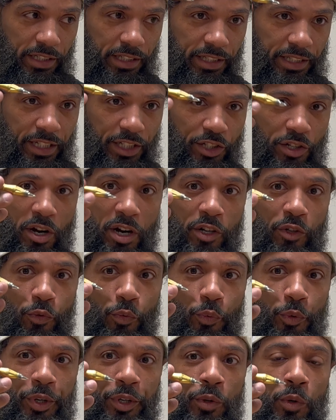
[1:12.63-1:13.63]
these aren't
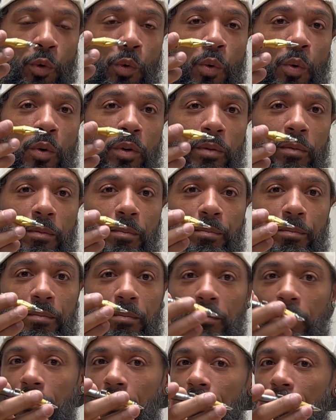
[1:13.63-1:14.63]
real
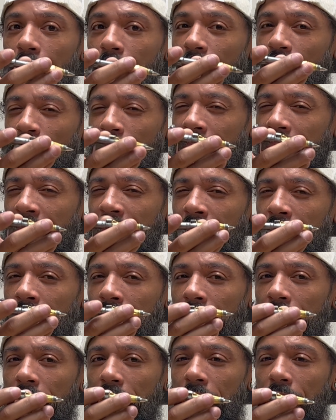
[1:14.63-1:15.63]

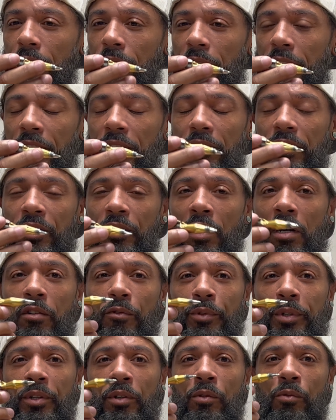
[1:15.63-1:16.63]
grenades. These aren't
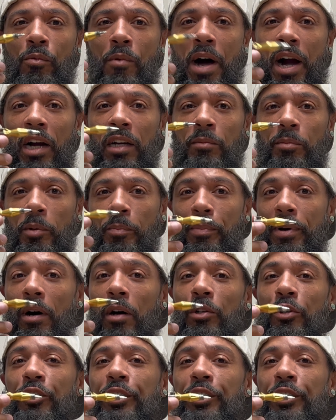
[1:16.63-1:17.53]
real rocket propelled